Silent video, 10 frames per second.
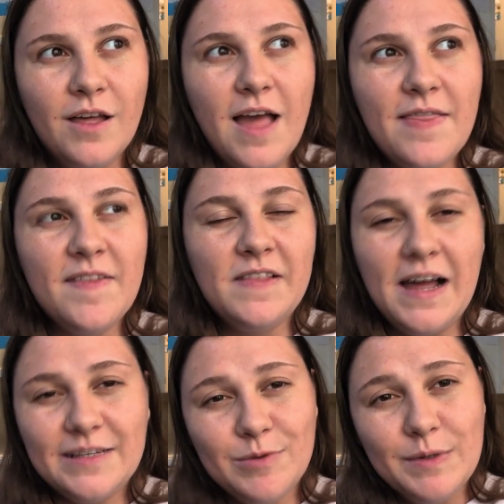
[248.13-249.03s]
then the
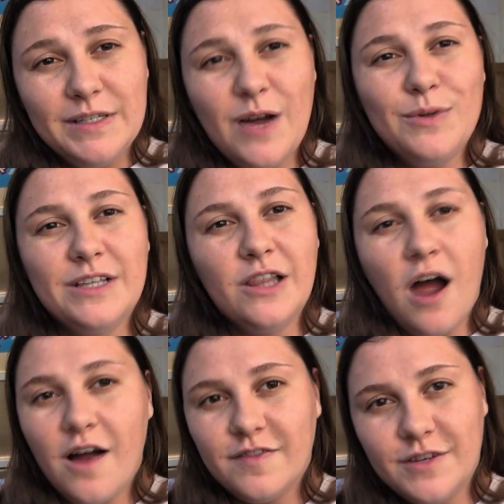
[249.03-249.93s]
last one we saw was a
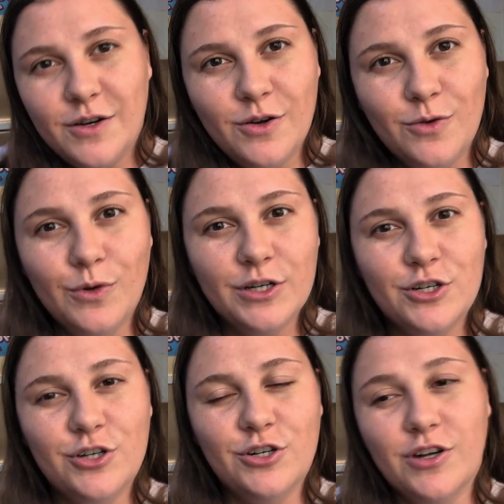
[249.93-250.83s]
loft,
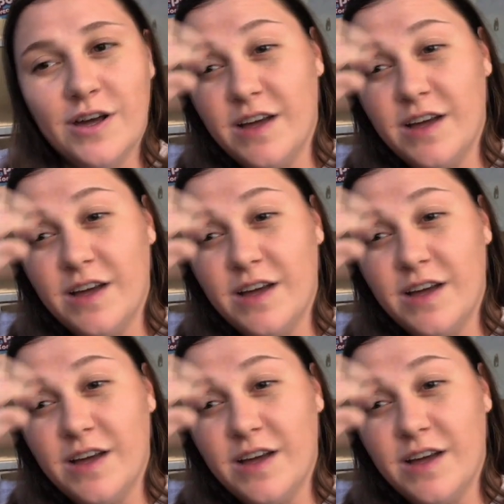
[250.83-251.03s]
which